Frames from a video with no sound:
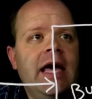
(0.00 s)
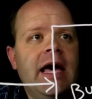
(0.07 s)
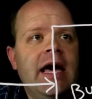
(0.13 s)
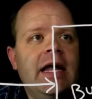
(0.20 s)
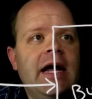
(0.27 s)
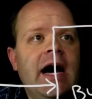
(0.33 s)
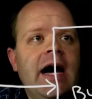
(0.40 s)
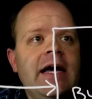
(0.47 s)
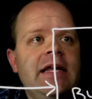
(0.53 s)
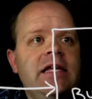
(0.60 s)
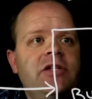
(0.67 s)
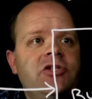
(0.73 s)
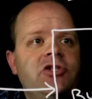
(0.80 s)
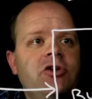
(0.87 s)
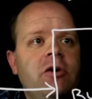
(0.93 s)
And I need
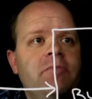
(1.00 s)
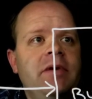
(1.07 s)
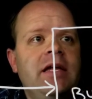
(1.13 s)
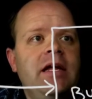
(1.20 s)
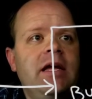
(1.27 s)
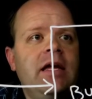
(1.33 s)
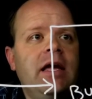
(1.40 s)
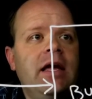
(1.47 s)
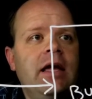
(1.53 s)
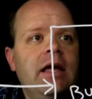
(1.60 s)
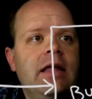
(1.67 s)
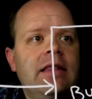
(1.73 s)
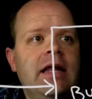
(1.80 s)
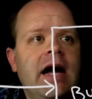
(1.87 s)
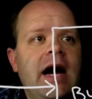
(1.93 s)
to start meaning
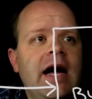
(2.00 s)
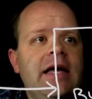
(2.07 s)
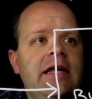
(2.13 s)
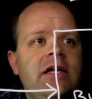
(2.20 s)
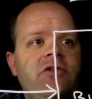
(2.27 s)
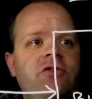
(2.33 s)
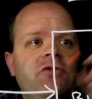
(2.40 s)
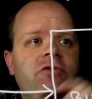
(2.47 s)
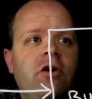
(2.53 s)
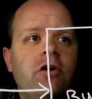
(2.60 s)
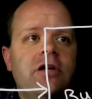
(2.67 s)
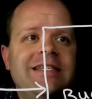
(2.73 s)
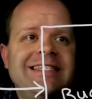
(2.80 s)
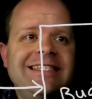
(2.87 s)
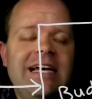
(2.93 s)
that I need to
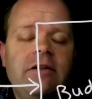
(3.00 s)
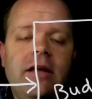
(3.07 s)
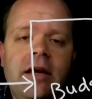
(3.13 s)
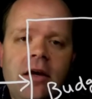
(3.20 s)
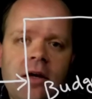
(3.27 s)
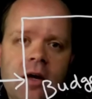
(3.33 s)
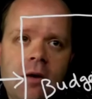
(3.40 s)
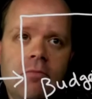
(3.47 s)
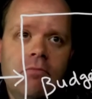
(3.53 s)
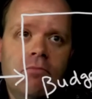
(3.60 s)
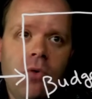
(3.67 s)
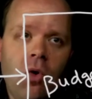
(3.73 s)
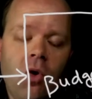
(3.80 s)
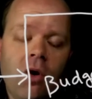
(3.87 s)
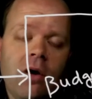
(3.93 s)
start selling
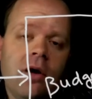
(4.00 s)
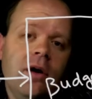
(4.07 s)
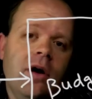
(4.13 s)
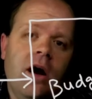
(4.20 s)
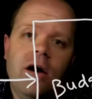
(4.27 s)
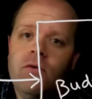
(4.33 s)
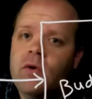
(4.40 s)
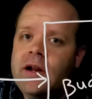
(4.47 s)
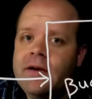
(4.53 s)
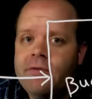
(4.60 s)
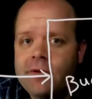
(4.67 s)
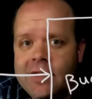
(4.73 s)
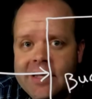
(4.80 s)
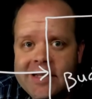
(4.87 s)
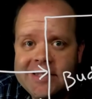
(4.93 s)
more of whatever
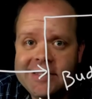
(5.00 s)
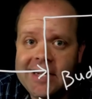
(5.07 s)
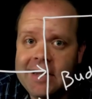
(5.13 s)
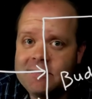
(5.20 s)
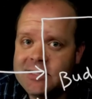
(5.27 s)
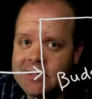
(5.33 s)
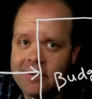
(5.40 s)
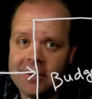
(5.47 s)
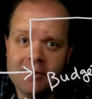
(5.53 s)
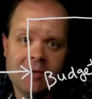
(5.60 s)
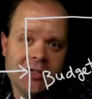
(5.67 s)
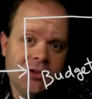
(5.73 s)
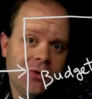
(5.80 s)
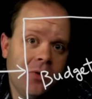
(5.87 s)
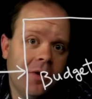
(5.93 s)
it is that I'm selling on my
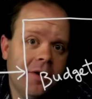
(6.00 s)
store.